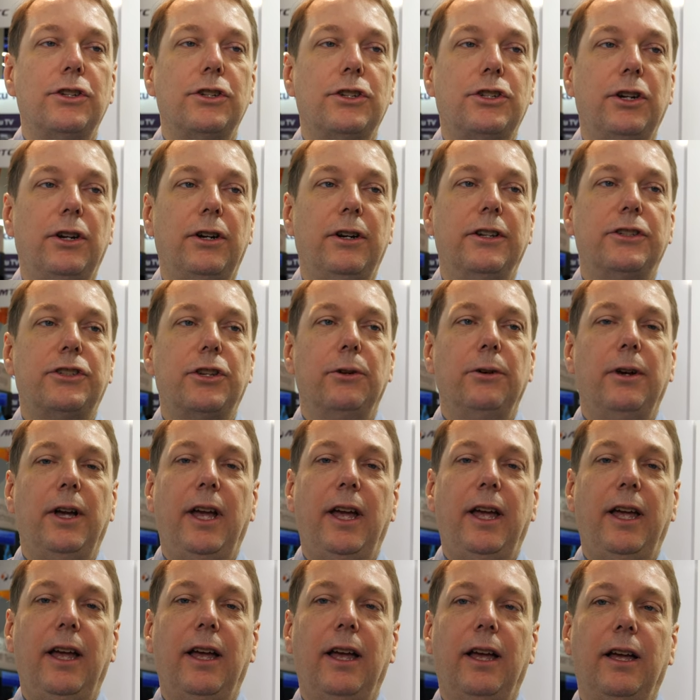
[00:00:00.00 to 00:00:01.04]
Sure. So
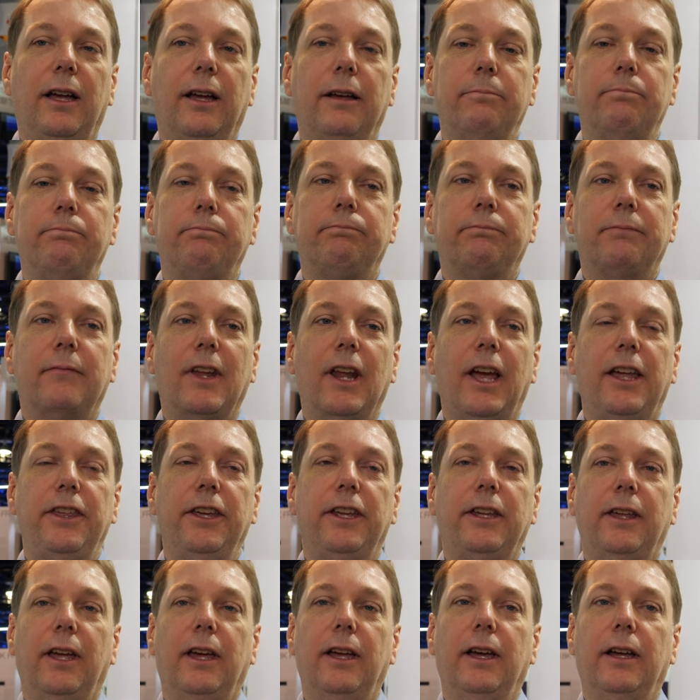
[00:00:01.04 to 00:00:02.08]
I
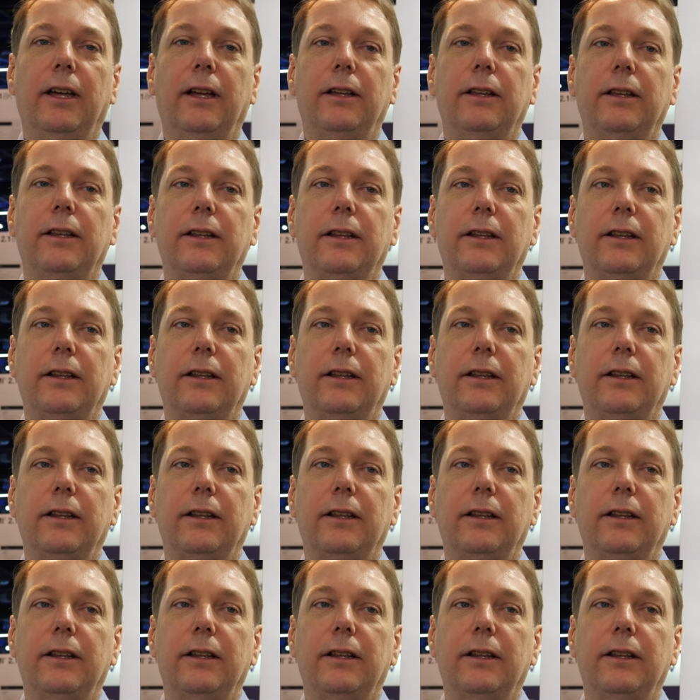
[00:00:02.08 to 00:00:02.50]
think the